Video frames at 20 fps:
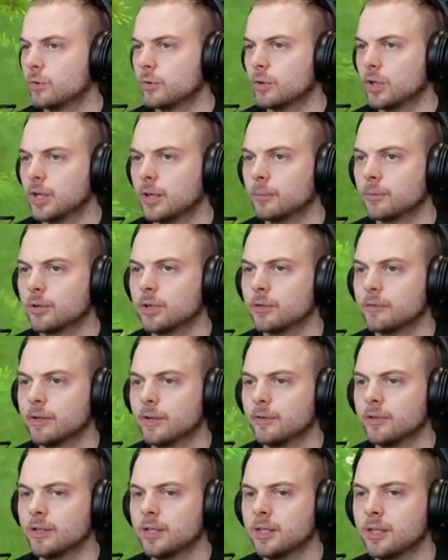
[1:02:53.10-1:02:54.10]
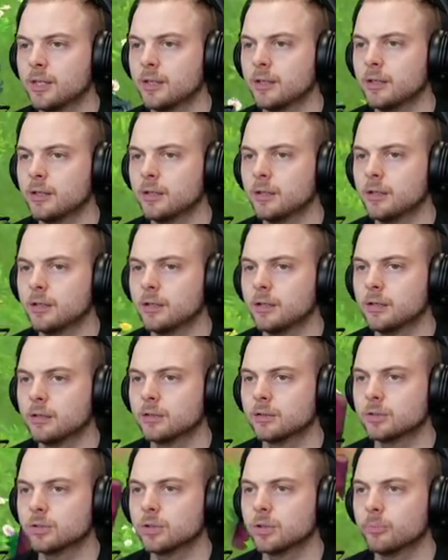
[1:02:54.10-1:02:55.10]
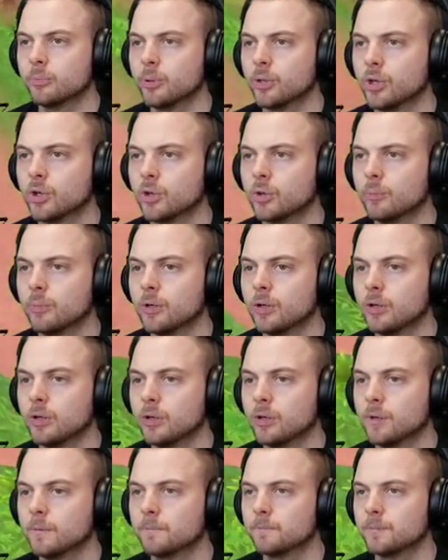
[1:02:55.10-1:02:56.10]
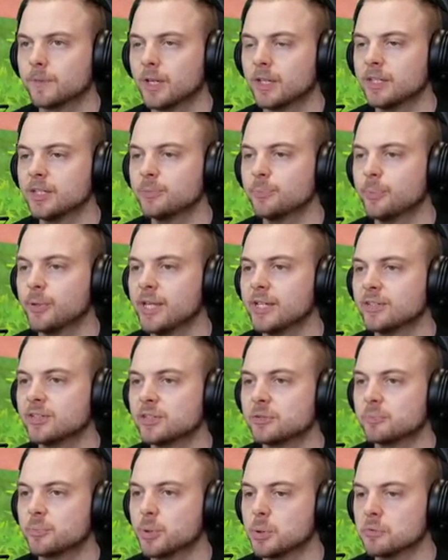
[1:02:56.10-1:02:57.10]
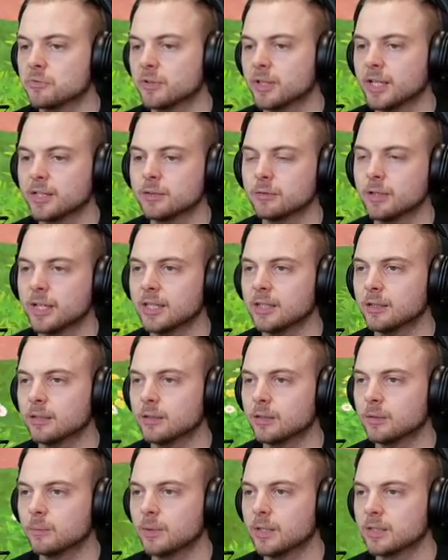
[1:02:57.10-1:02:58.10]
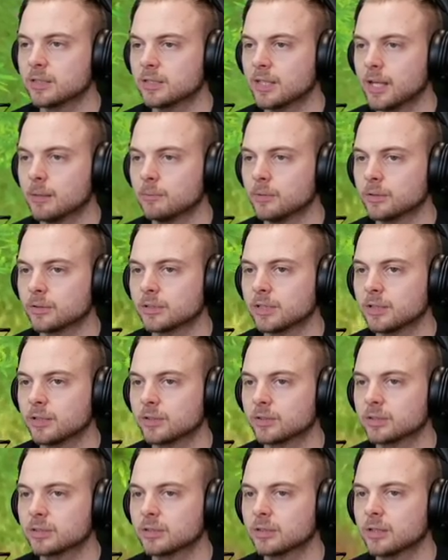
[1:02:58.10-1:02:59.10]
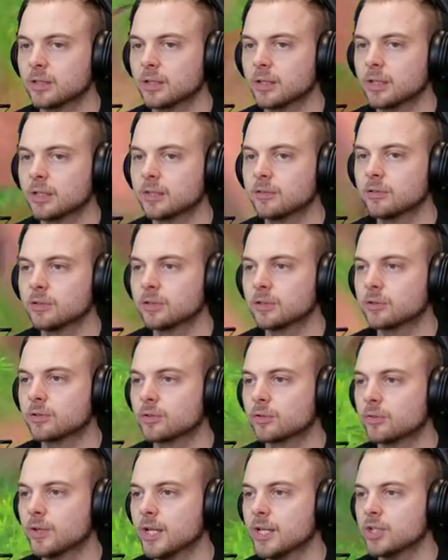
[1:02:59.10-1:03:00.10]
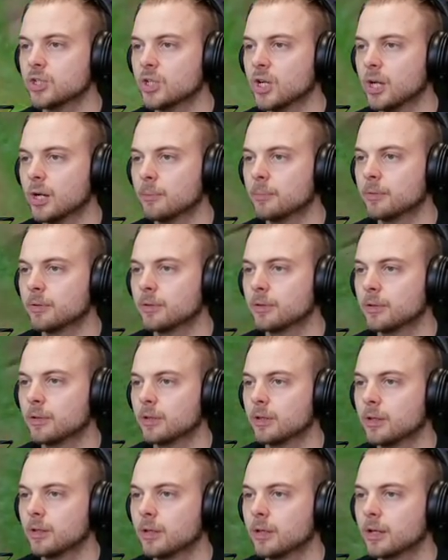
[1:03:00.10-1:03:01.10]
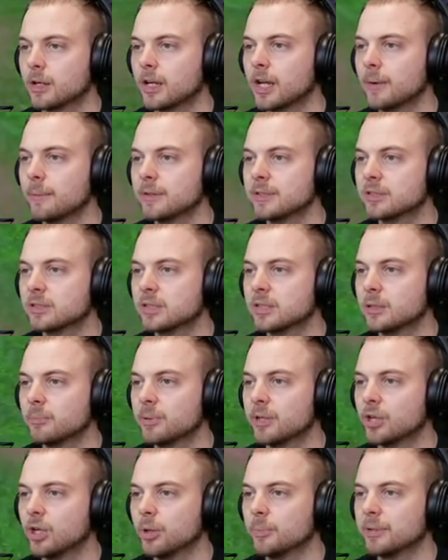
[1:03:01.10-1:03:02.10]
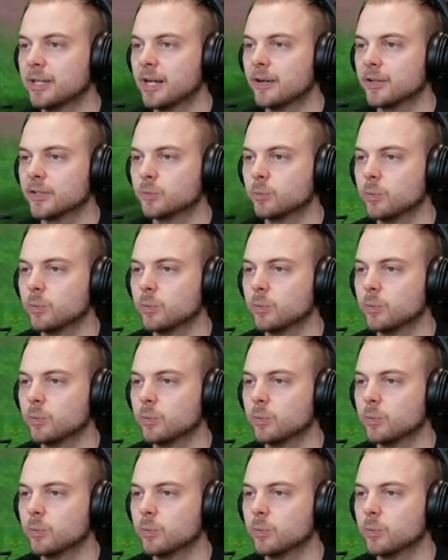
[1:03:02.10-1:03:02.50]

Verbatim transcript: Okay, I'm going around here. There's another Pokeball. Oh, this place is beautiful. I do like the, the way this game looks. It looks... They've done a great job. Can't wait to see the big open areas.